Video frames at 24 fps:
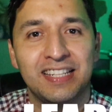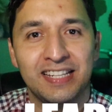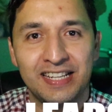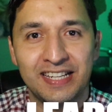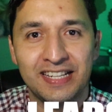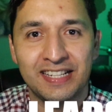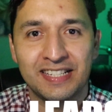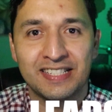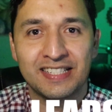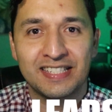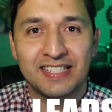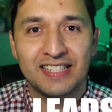
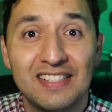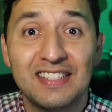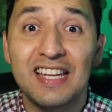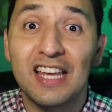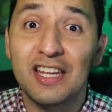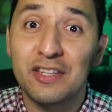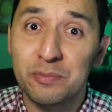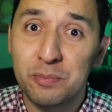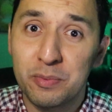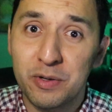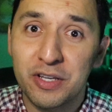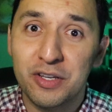leads?
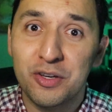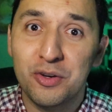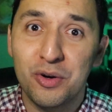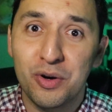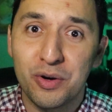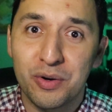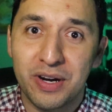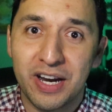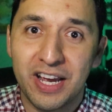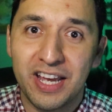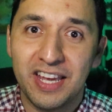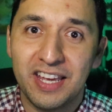Sounds pretty
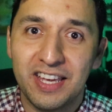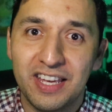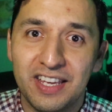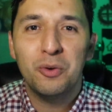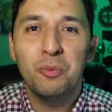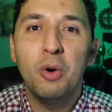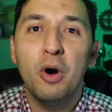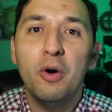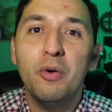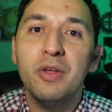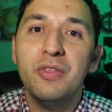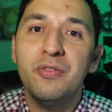cool, right?
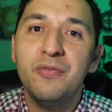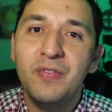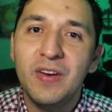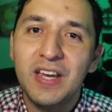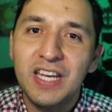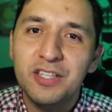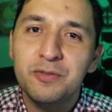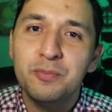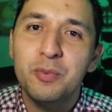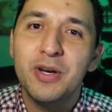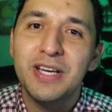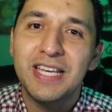Well, with
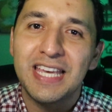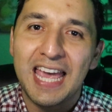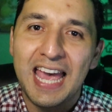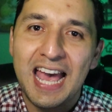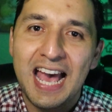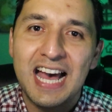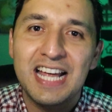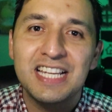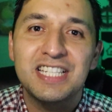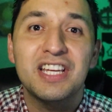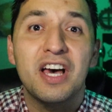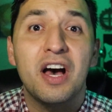Facebook
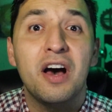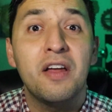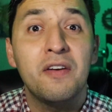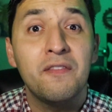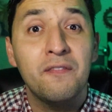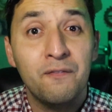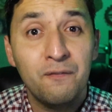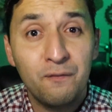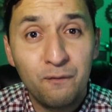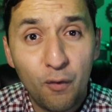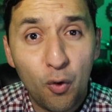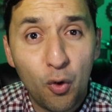ads,
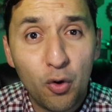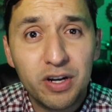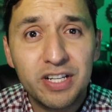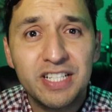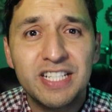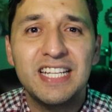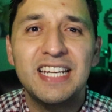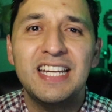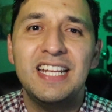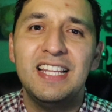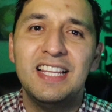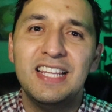
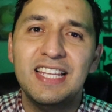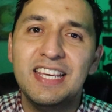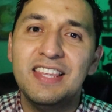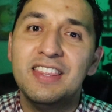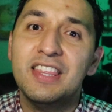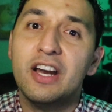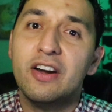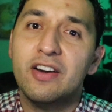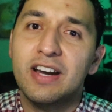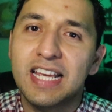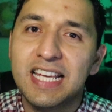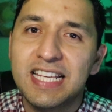unfortunately,
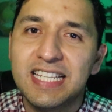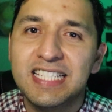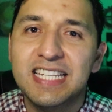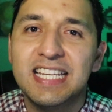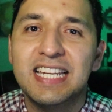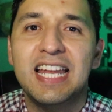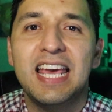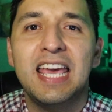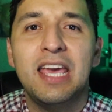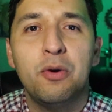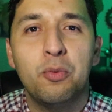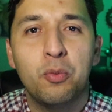there
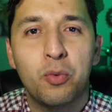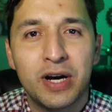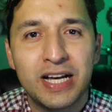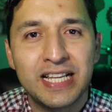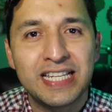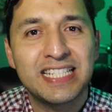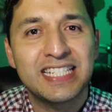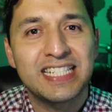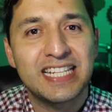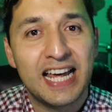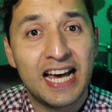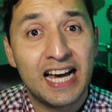isn't a
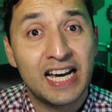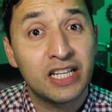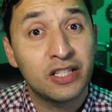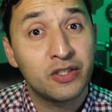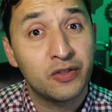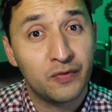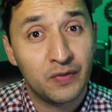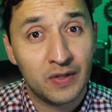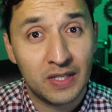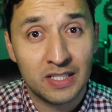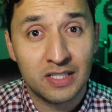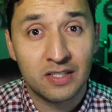one size
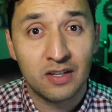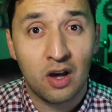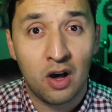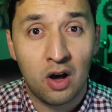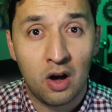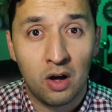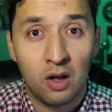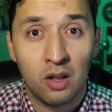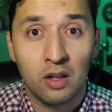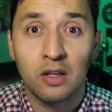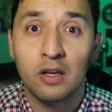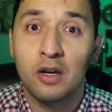fits
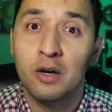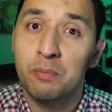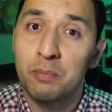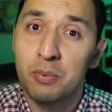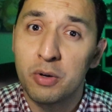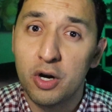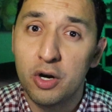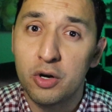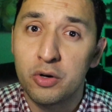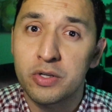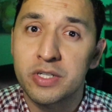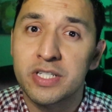all
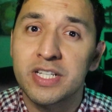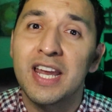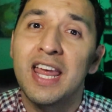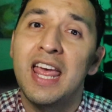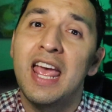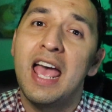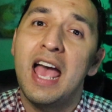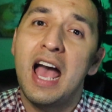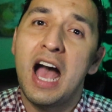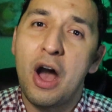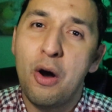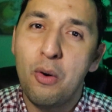approach.
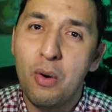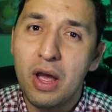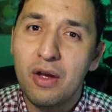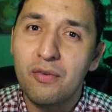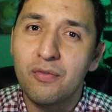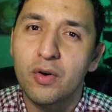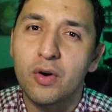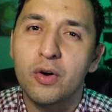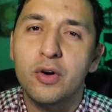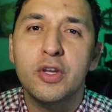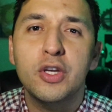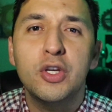
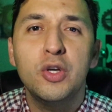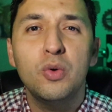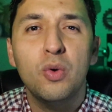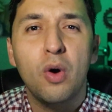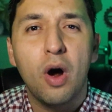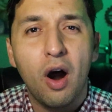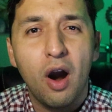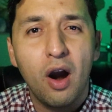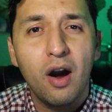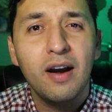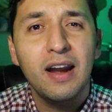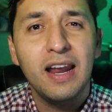However, you
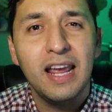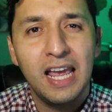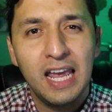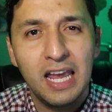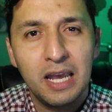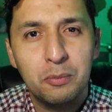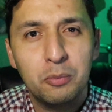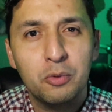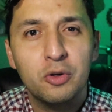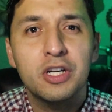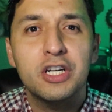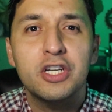are
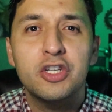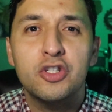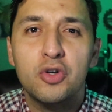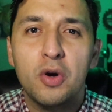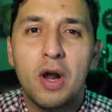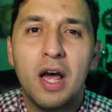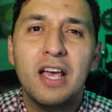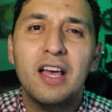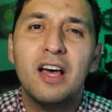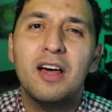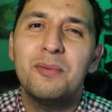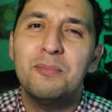able to
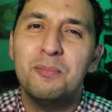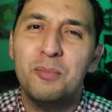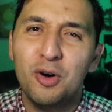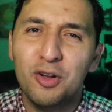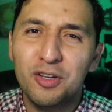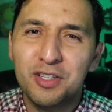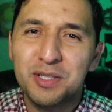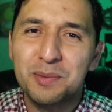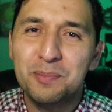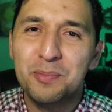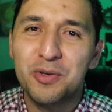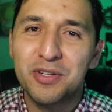try on
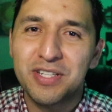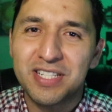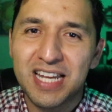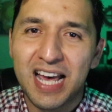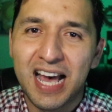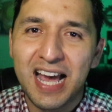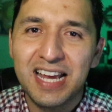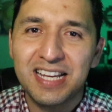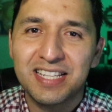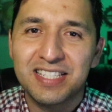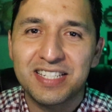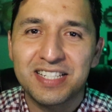multiple
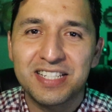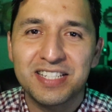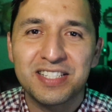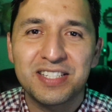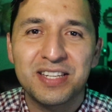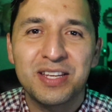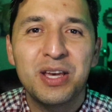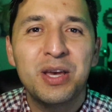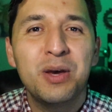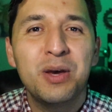sizes